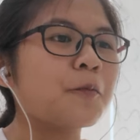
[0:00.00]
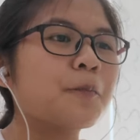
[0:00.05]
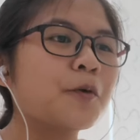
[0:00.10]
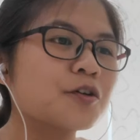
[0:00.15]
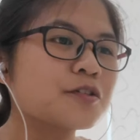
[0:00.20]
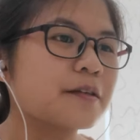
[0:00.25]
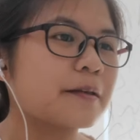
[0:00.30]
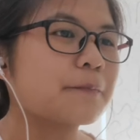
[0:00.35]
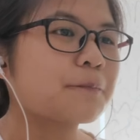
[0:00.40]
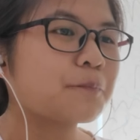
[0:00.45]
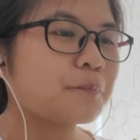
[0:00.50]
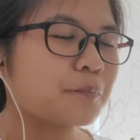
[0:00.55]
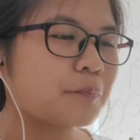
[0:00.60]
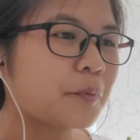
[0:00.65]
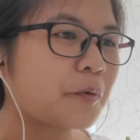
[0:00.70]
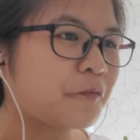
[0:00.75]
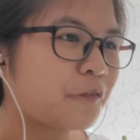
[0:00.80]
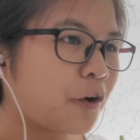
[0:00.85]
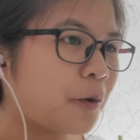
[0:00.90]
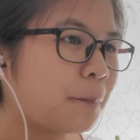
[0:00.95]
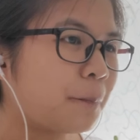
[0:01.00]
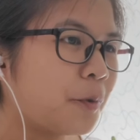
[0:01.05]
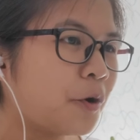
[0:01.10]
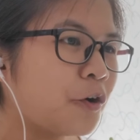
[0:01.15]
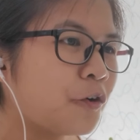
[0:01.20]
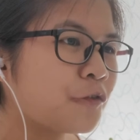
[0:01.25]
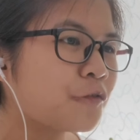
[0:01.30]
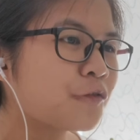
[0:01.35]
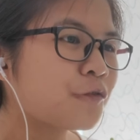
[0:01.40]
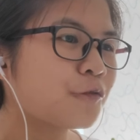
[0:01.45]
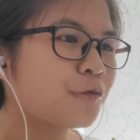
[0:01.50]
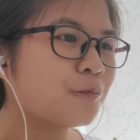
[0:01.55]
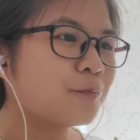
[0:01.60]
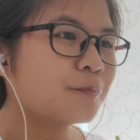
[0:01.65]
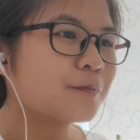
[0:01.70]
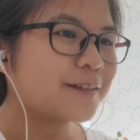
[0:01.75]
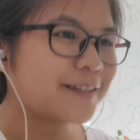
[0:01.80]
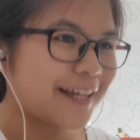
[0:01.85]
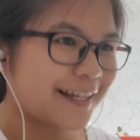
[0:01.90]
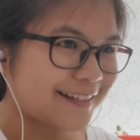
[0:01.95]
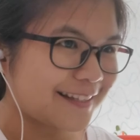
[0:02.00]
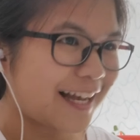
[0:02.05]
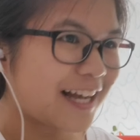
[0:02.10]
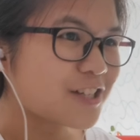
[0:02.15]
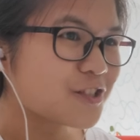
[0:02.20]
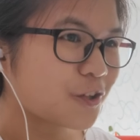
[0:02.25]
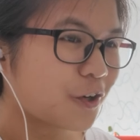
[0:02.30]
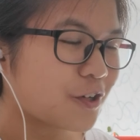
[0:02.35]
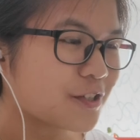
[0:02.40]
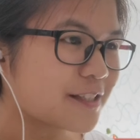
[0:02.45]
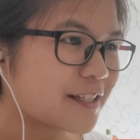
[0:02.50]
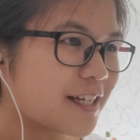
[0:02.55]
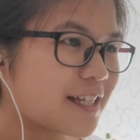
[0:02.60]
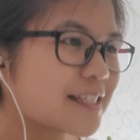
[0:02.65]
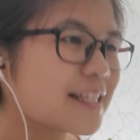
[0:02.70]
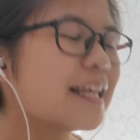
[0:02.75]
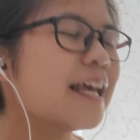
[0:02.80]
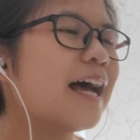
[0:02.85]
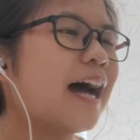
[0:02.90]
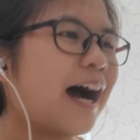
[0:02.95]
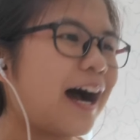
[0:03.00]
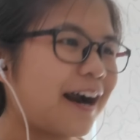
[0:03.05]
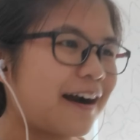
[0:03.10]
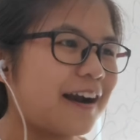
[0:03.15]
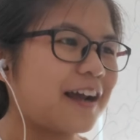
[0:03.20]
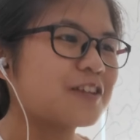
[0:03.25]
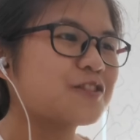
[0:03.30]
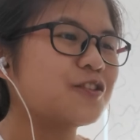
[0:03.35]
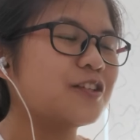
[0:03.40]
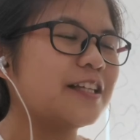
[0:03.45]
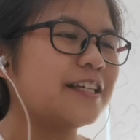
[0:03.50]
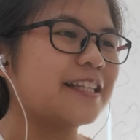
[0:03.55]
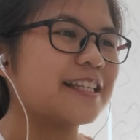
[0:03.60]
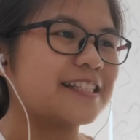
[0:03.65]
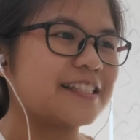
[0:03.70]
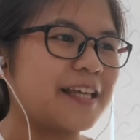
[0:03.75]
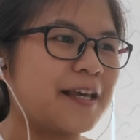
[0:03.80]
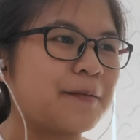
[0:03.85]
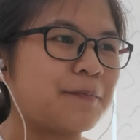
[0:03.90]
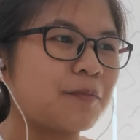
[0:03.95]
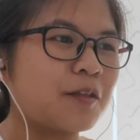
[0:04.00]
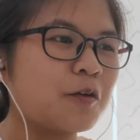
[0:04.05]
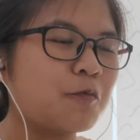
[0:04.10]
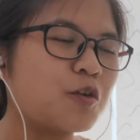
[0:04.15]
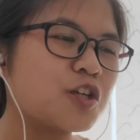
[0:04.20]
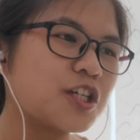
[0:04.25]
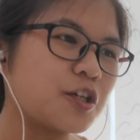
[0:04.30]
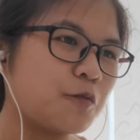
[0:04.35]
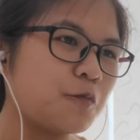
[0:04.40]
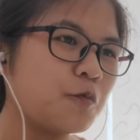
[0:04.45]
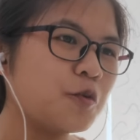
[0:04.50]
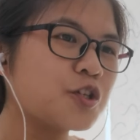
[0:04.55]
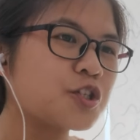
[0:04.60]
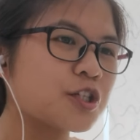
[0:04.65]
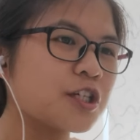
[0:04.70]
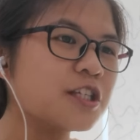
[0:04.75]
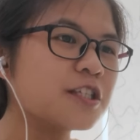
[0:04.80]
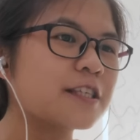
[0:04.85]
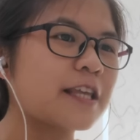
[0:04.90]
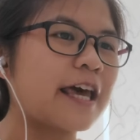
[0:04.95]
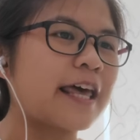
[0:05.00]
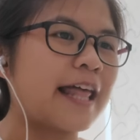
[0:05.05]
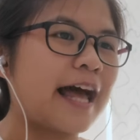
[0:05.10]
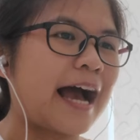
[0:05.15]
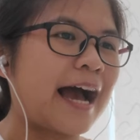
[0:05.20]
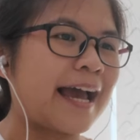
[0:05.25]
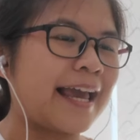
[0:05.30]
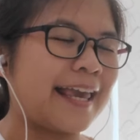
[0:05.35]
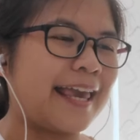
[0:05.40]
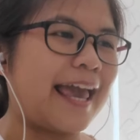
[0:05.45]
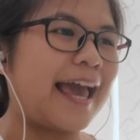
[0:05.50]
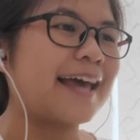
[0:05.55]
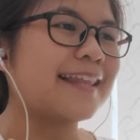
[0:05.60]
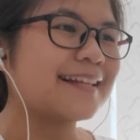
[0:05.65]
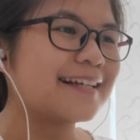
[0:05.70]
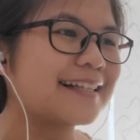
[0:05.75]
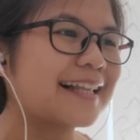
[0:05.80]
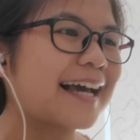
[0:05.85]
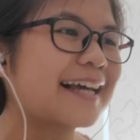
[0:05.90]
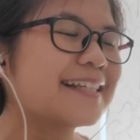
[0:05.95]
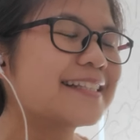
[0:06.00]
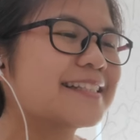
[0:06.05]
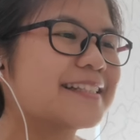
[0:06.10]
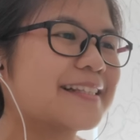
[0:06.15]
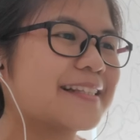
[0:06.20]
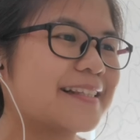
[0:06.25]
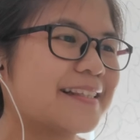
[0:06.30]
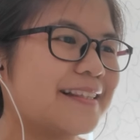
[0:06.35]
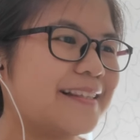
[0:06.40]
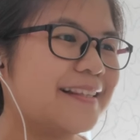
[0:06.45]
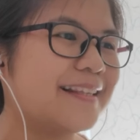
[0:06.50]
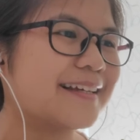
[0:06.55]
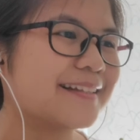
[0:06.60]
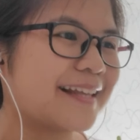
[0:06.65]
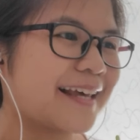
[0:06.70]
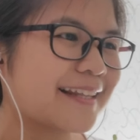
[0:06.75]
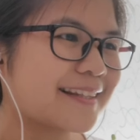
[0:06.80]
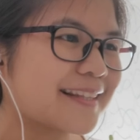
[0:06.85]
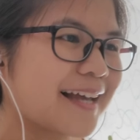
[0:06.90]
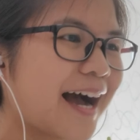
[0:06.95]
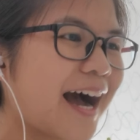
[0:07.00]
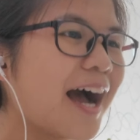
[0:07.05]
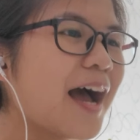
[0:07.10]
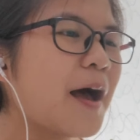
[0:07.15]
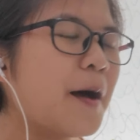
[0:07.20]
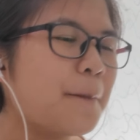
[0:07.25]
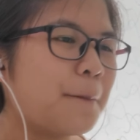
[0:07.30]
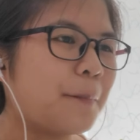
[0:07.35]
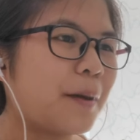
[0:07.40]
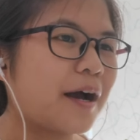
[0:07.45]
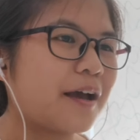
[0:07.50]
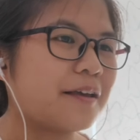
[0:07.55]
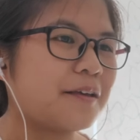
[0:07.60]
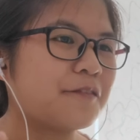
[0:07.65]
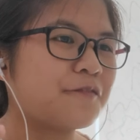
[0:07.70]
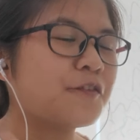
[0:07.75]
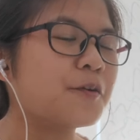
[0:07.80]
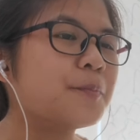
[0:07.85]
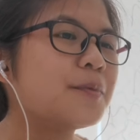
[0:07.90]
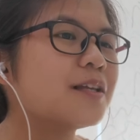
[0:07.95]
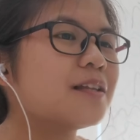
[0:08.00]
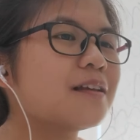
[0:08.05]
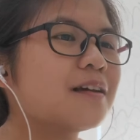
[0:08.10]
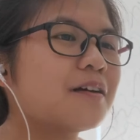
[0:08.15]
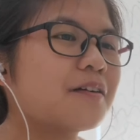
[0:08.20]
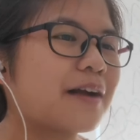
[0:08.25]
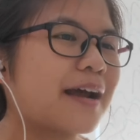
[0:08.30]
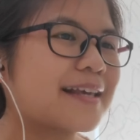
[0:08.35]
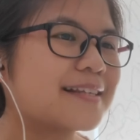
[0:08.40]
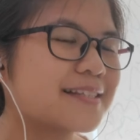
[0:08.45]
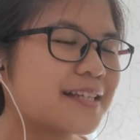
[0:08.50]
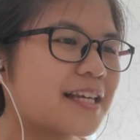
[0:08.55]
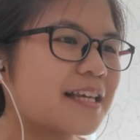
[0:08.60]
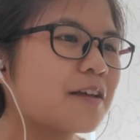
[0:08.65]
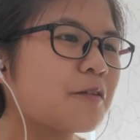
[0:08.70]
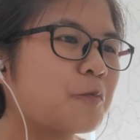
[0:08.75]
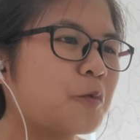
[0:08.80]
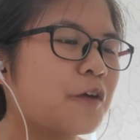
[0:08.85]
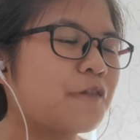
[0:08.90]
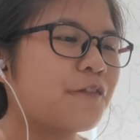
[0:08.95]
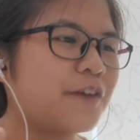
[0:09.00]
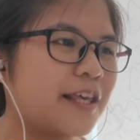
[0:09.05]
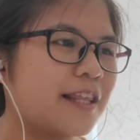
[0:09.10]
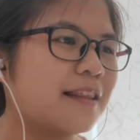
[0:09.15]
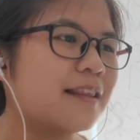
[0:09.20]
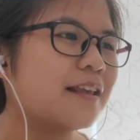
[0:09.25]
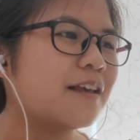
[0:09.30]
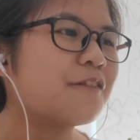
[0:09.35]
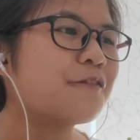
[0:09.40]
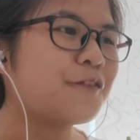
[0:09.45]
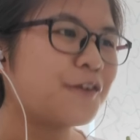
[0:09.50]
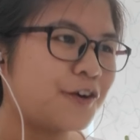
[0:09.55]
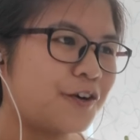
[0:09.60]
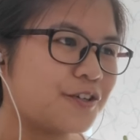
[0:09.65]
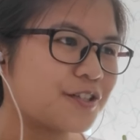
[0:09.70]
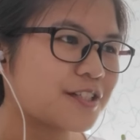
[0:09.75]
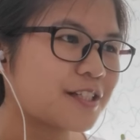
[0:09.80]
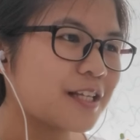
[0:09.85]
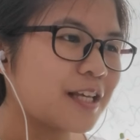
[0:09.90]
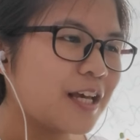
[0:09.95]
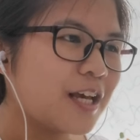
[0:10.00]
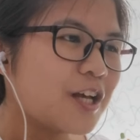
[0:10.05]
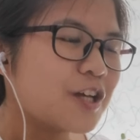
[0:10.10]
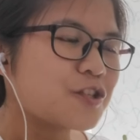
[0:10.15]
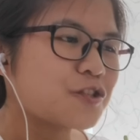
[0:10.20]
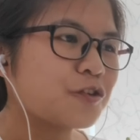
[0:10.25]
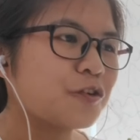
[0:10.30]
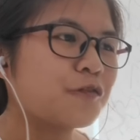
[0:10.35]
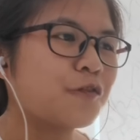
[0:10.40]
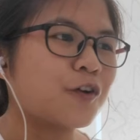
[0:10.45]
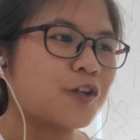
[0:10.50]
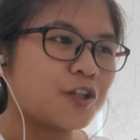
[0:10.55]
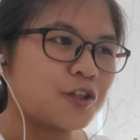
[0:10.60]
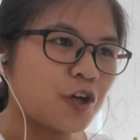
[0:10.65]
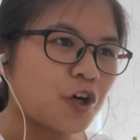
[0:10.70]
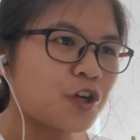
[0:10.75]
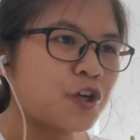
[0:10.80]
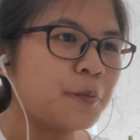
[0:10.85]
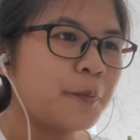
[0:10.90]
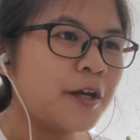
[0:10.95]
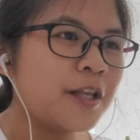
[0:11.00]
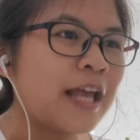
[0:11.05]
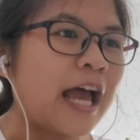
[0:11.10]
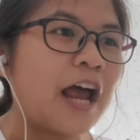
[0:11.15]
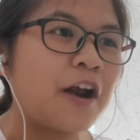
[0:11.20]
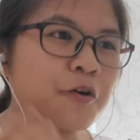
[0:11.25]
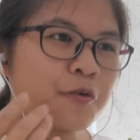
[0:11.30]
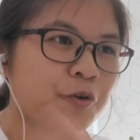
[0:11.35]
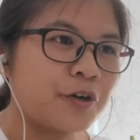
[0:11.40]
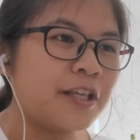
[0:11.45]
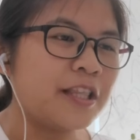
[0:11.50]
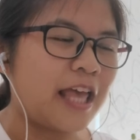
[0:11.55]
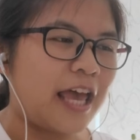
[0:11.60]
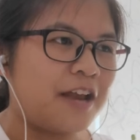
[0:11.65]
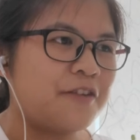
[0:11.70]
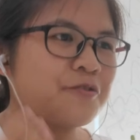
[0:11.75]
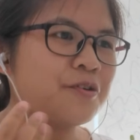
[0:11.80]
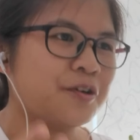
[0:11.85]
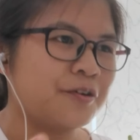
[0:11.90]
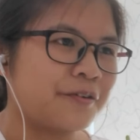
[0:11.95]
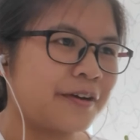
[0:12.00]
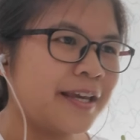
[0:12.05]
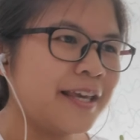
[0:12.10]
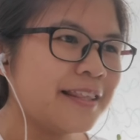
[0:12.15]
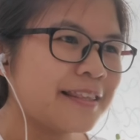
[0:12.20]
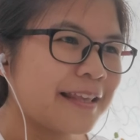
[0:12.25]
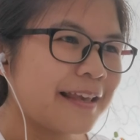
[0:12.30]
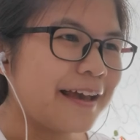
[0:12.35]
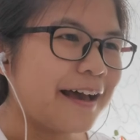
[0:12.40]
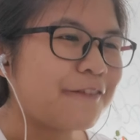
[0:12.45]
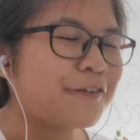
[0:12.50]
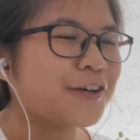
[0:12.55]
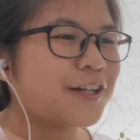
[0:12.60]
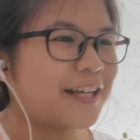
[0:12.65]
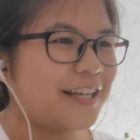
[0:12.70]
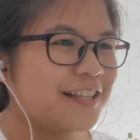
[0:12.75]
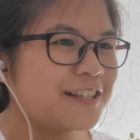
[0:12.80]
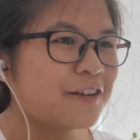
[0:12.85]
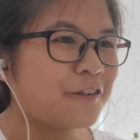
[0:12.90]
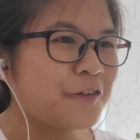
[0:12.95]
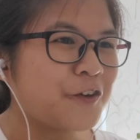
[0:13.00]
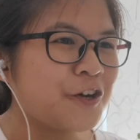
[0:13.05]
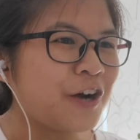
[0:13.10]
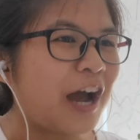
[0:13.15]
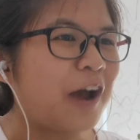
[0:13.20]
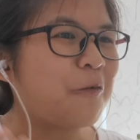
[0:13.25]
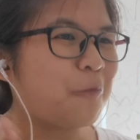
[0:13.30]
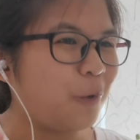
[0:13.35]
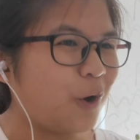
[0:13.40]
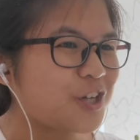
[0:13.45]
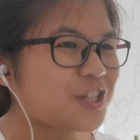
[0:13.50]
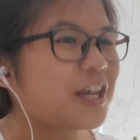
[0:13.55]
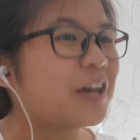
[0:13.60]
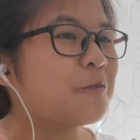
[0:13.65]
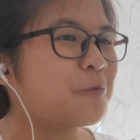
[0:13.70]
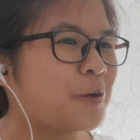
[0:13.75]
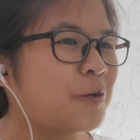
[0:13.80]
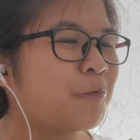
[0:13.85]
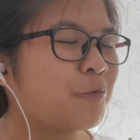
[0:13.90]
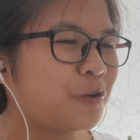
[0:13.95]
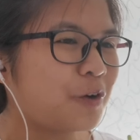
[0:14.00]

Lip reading: for both data sources are actually the same, which is that I analyze the data by familiarizing with it first. So for the document, I read and reread. For the interview, I watch and